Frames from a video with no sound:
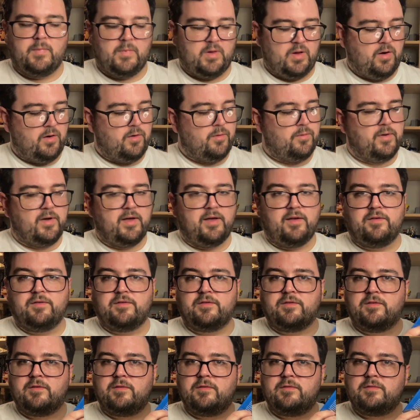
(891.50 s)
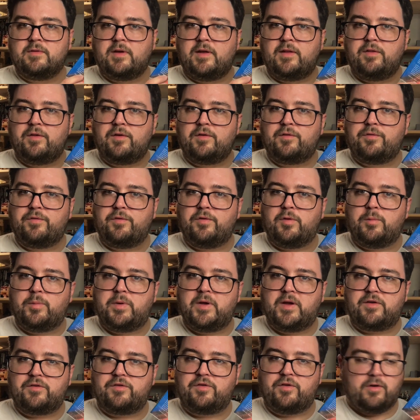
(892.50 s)
I look for the
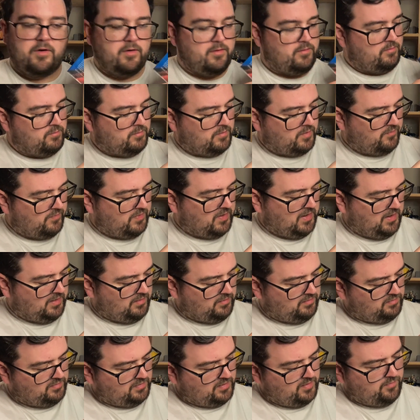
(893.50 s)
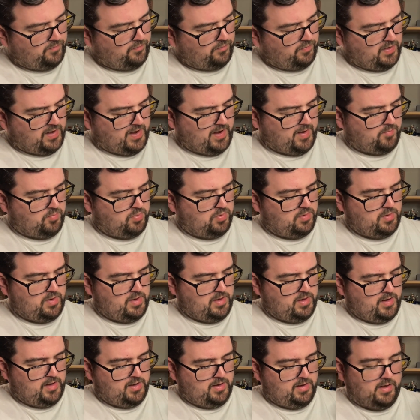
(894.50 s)
picture of the inside flap,
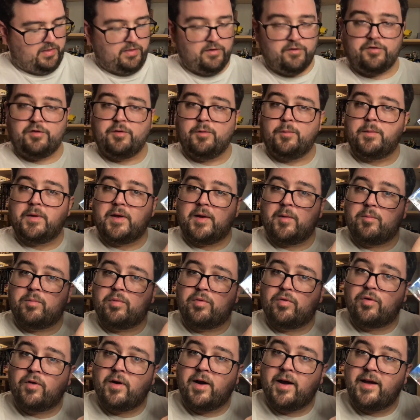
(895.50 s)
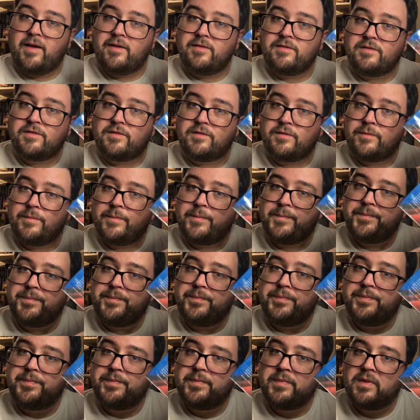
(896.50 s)
and there should be a price.
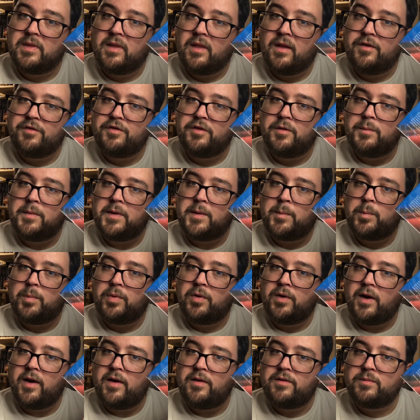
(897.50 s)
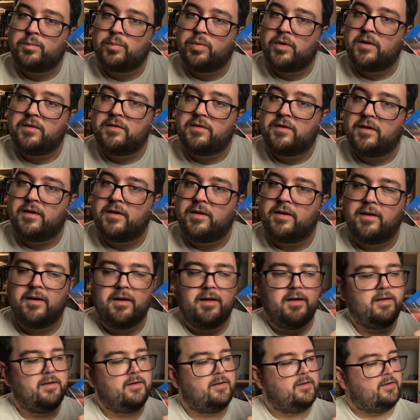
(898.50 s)
There should be a price printed
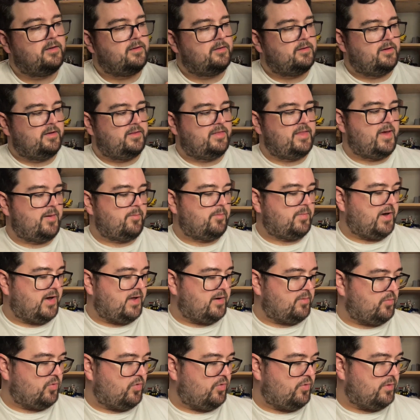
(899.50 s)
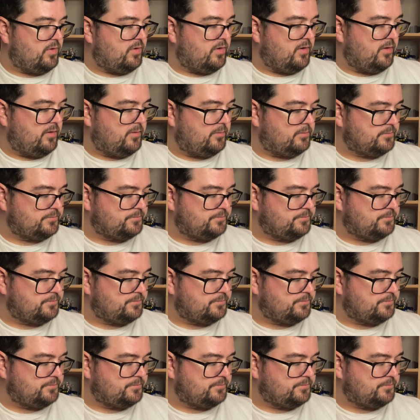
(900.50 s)
in that bottom corner.